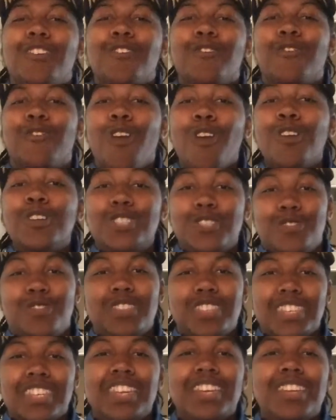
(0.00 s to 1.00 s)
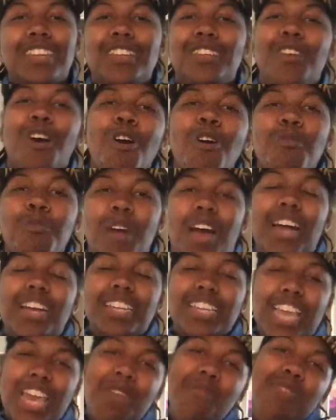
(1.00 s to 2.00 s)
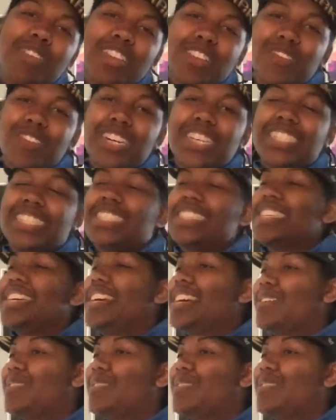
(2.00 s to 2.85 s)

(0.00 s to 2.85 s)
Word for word: virtually nobody gave me any questions.